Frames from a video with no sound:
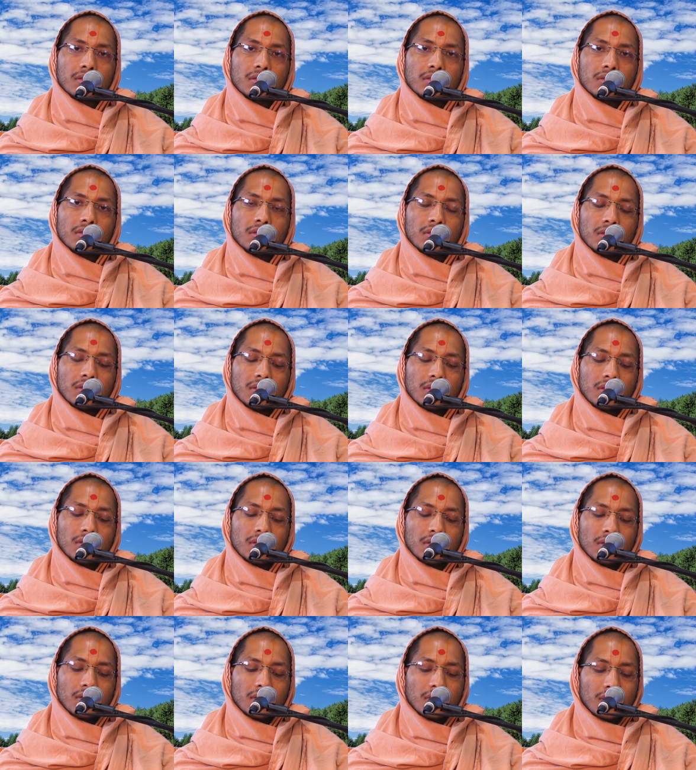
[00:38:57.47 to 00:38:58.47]

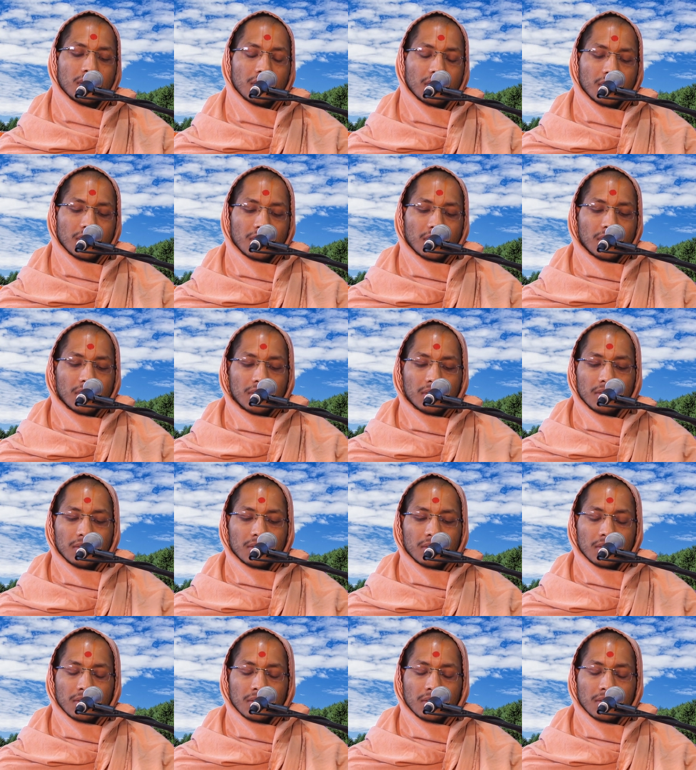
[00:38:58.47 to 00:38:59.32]
Nothing is said.